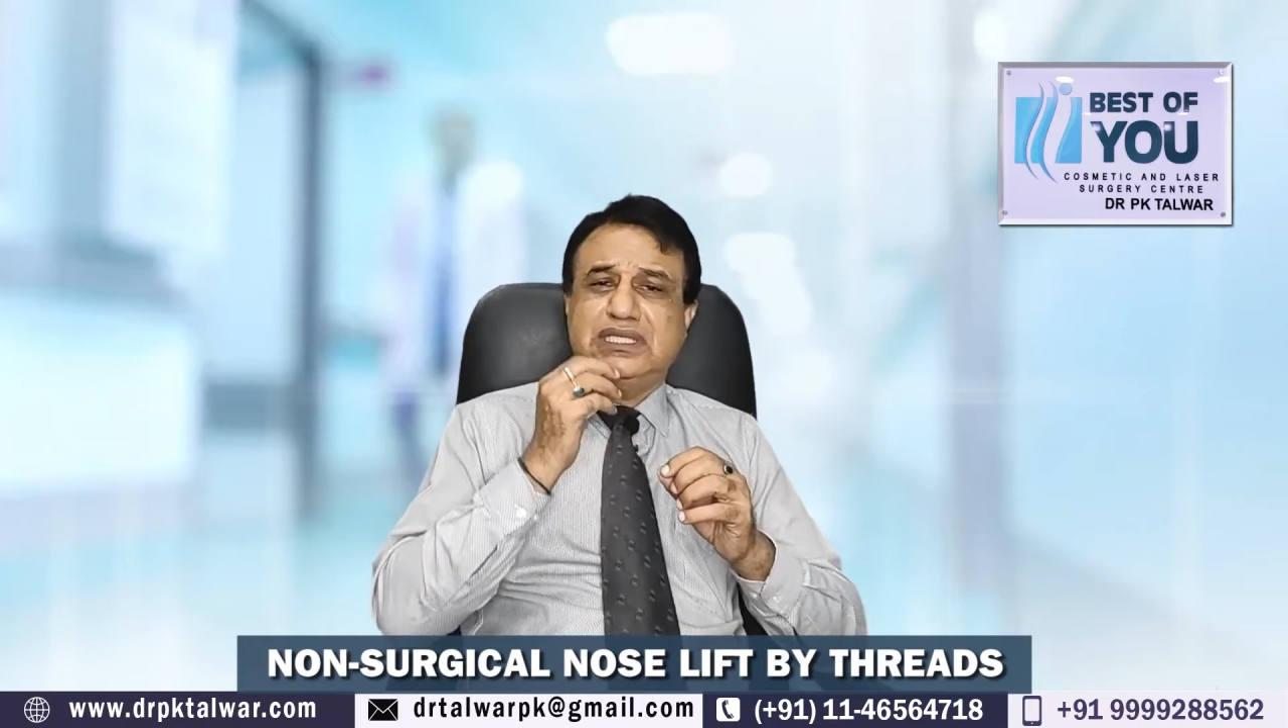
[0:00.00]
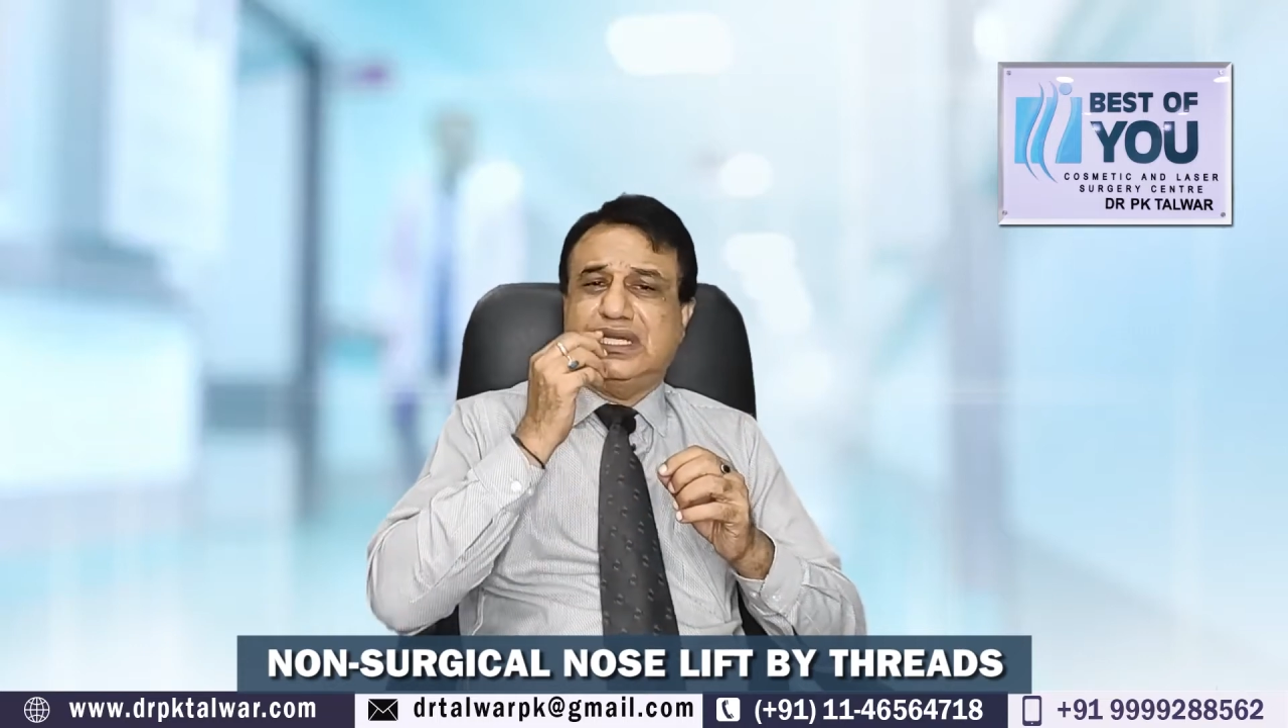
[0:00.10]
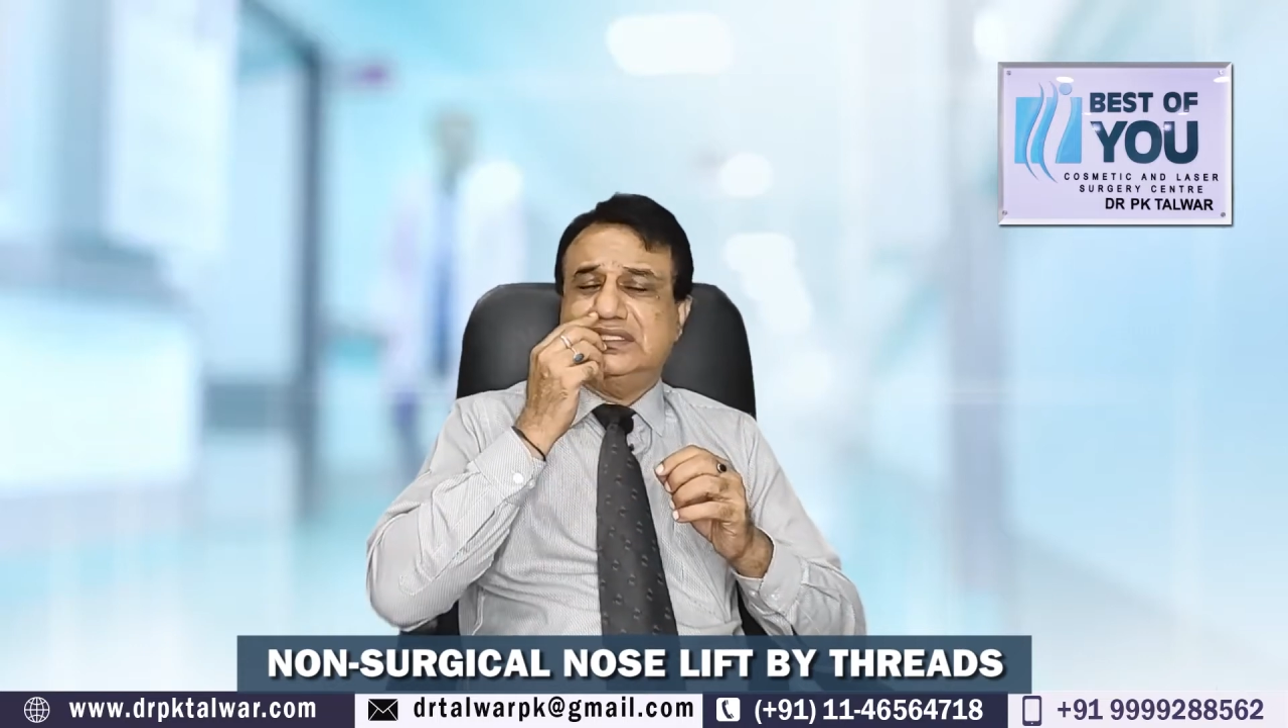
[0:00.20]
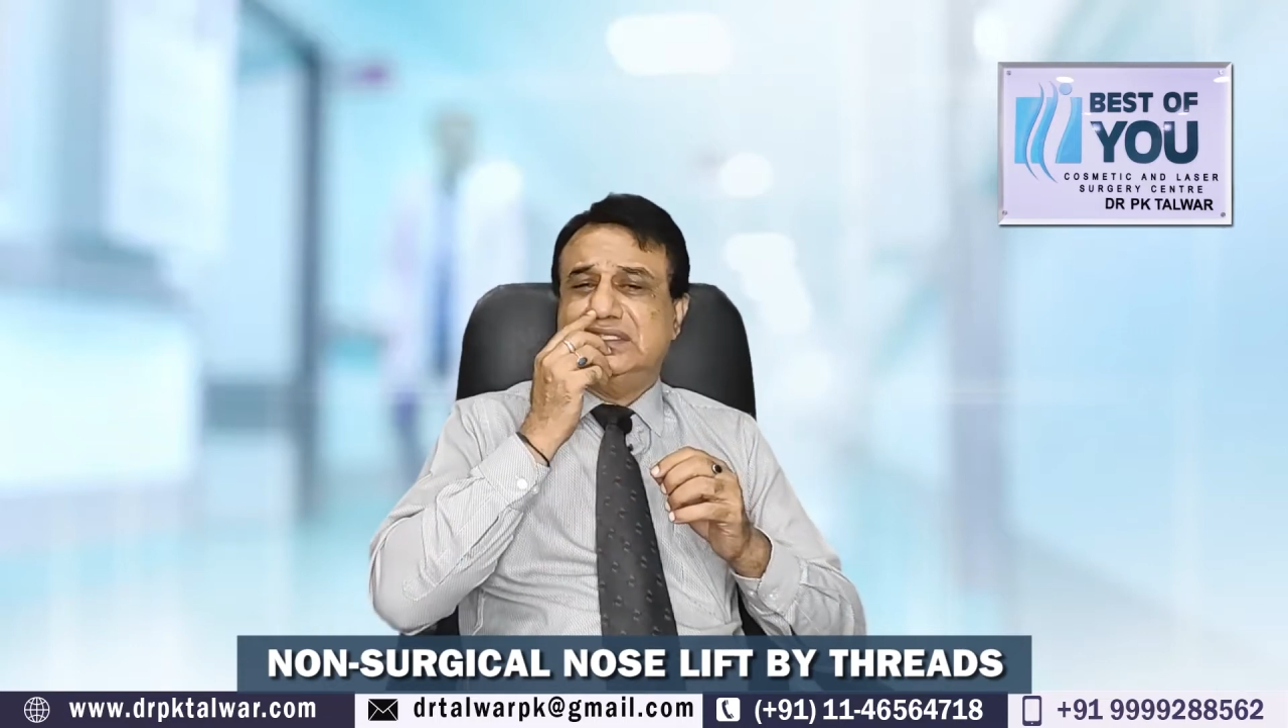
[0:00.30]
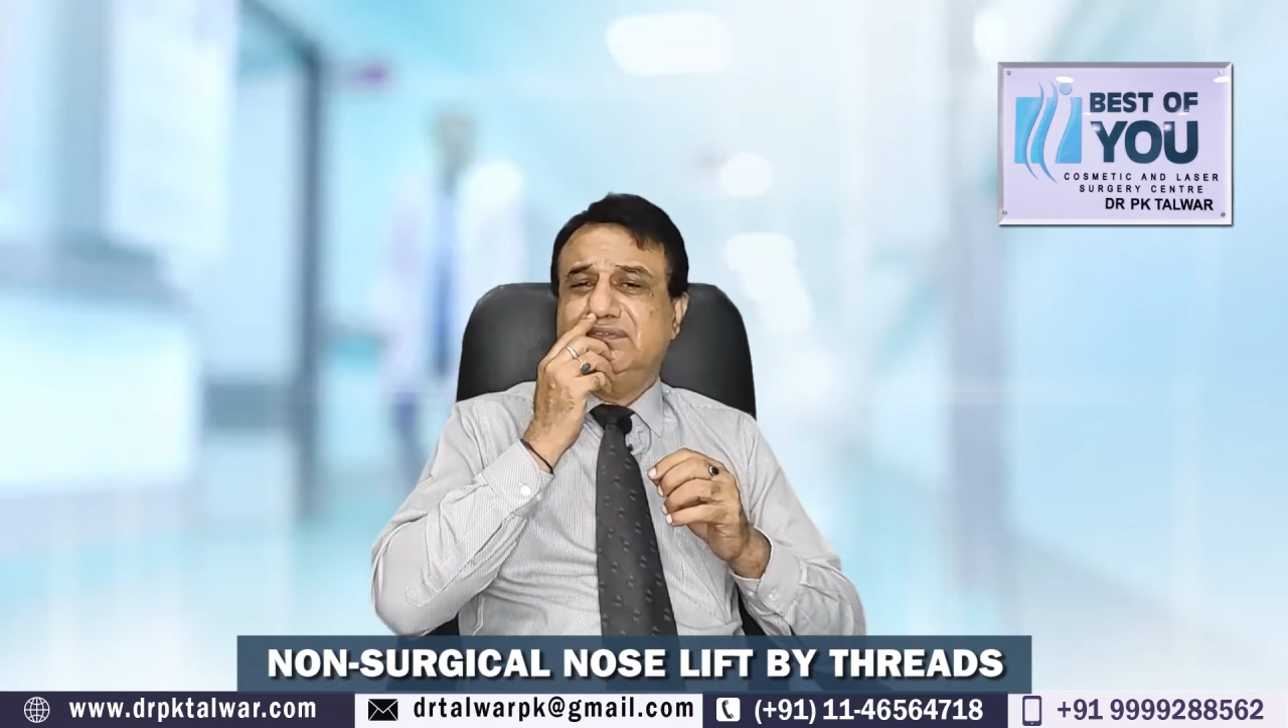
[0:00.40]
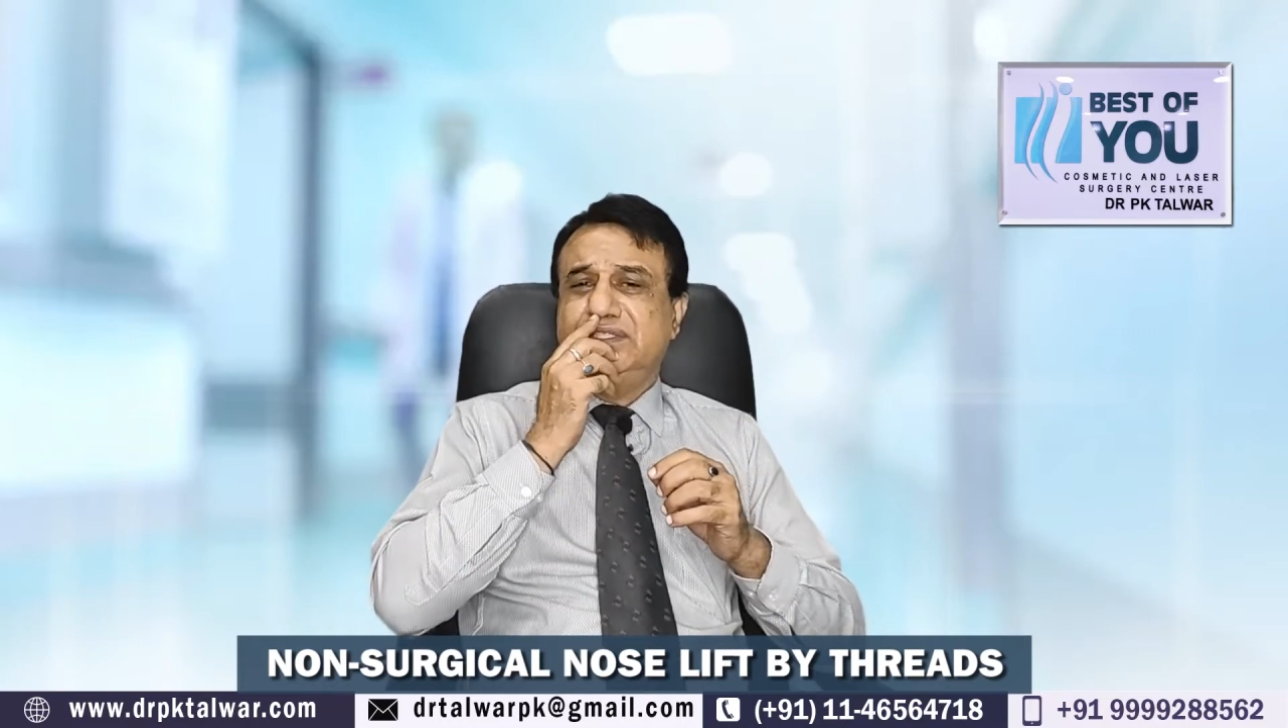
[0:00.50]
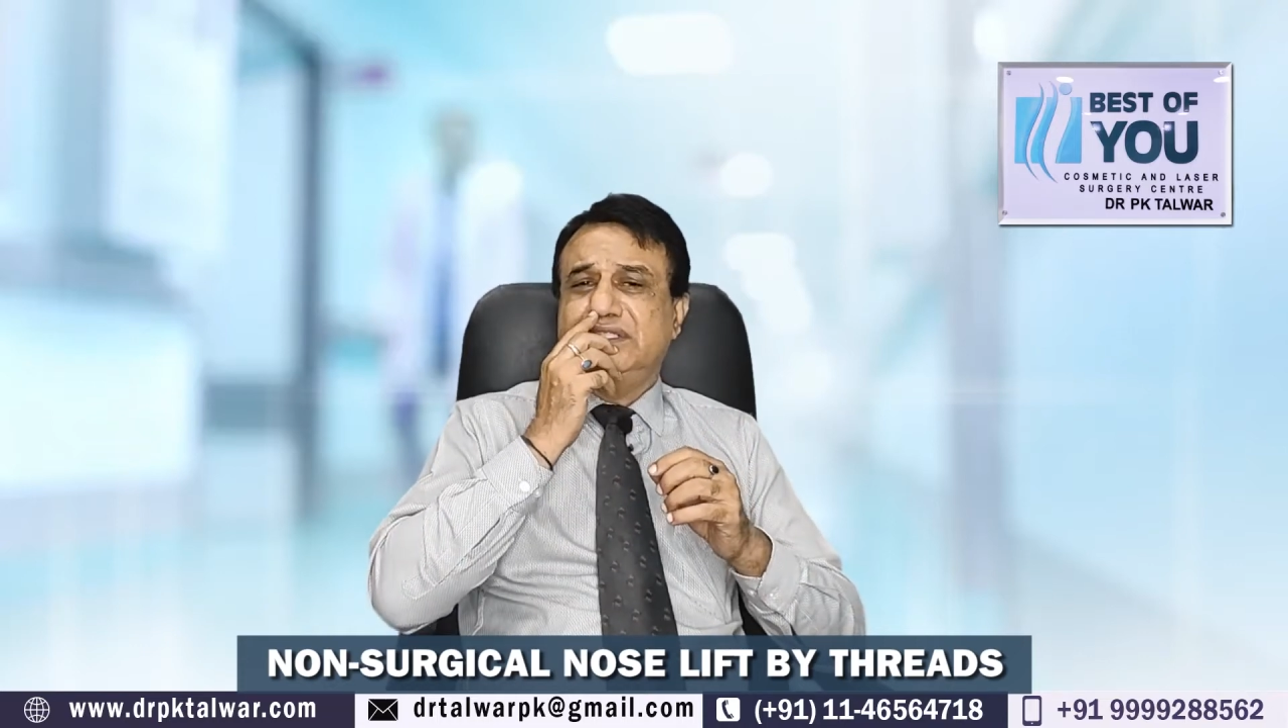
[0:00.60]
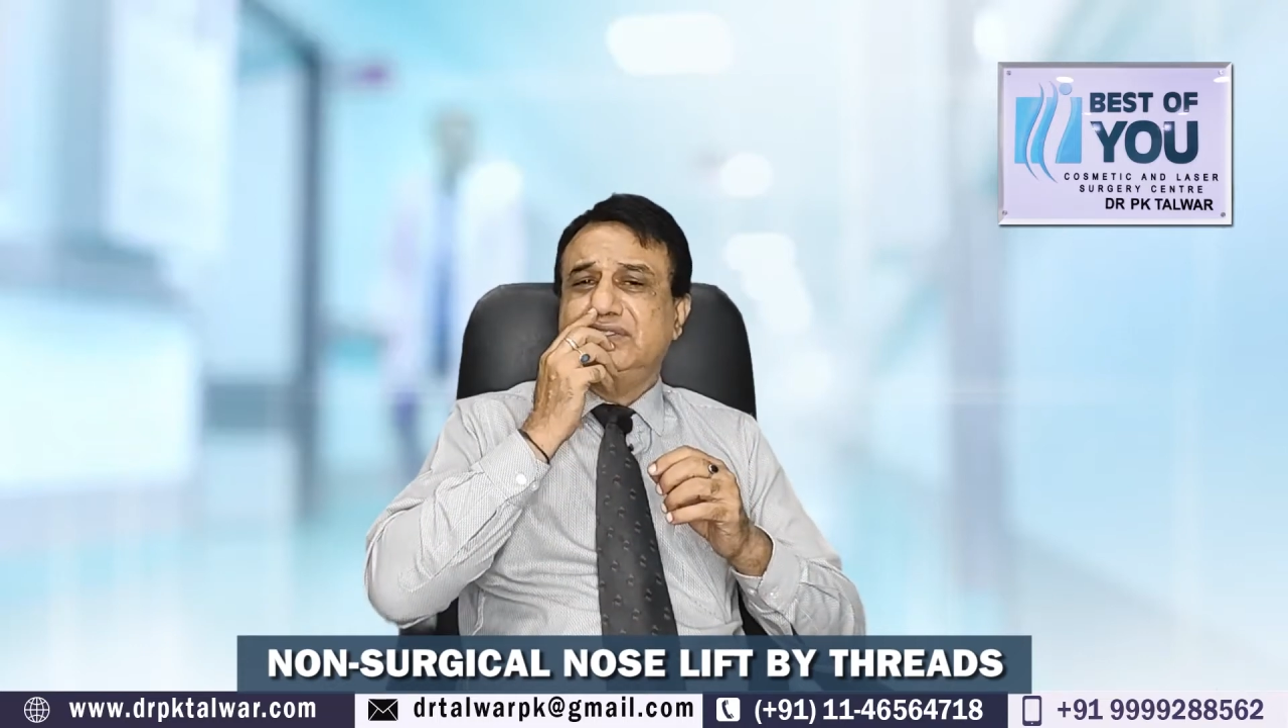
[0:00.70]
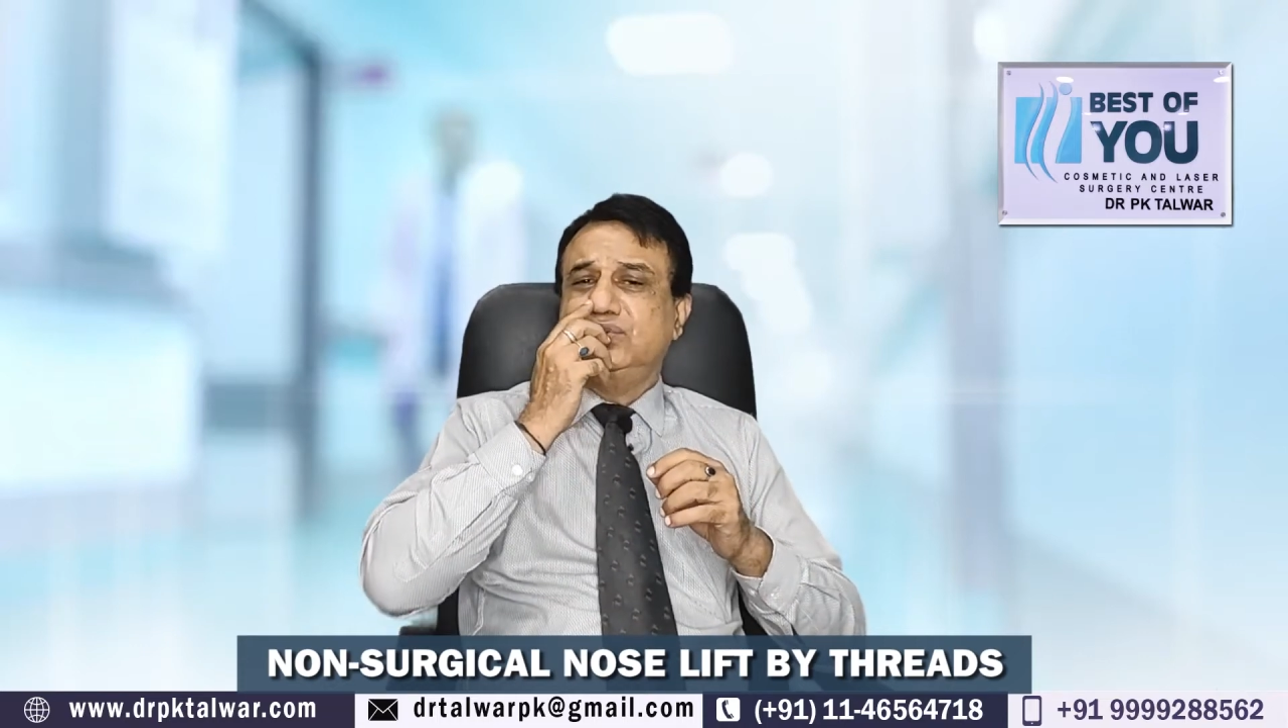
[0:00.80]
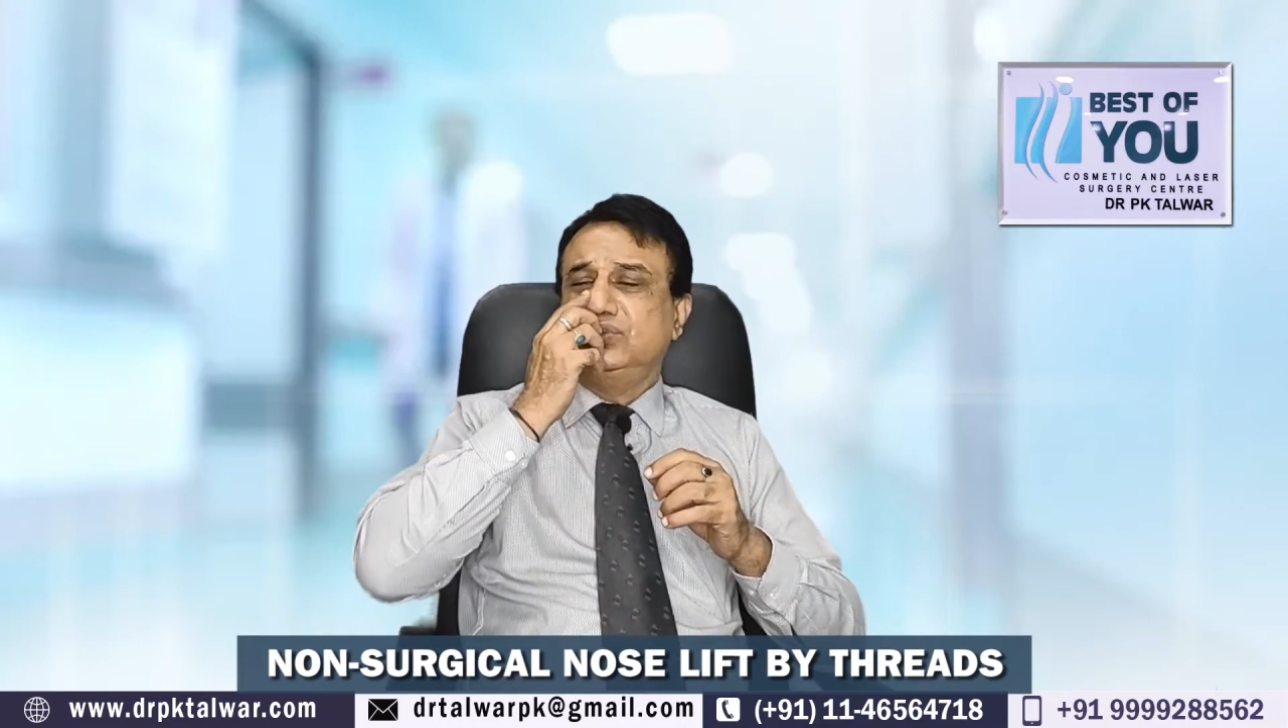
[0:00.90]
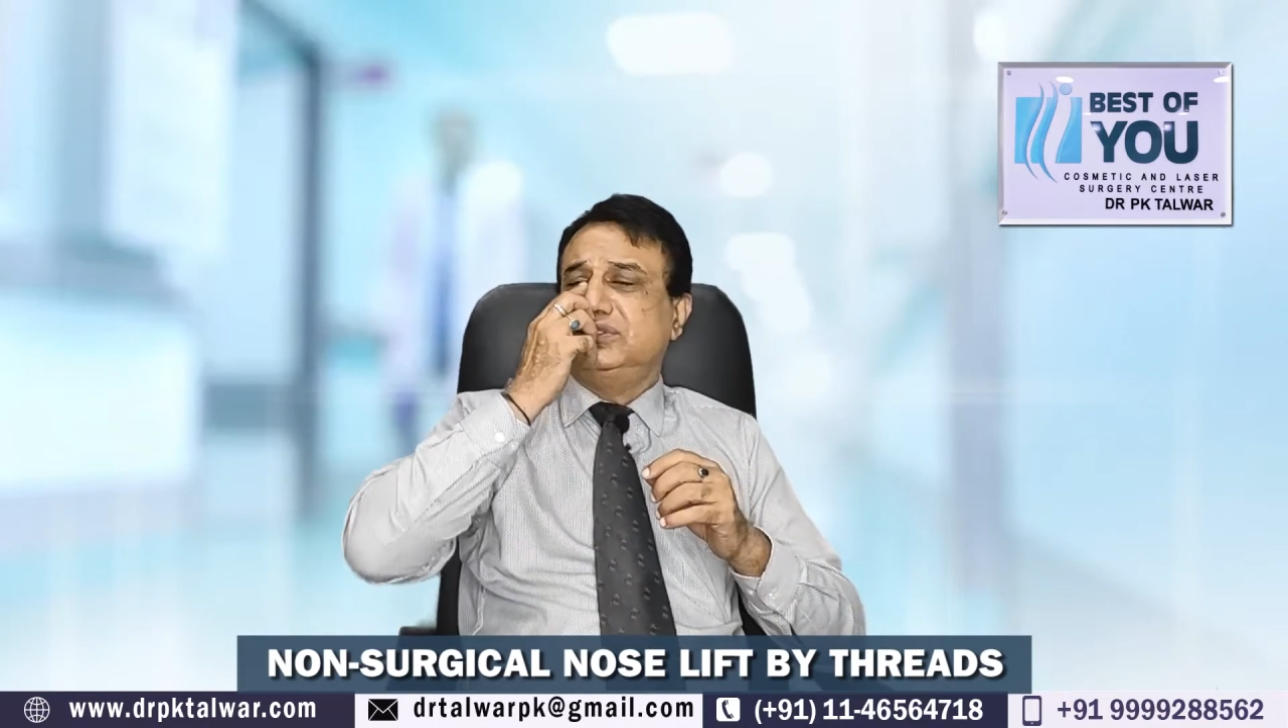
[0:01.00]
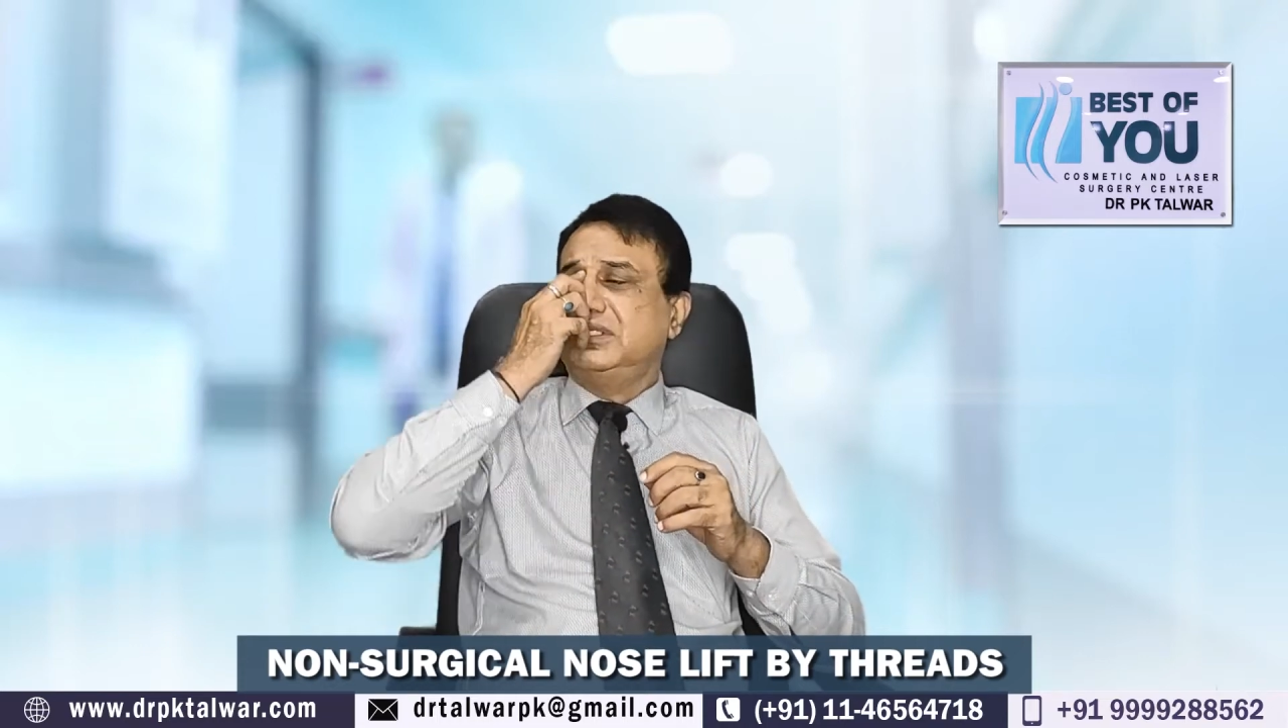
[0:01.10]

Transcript: either we can use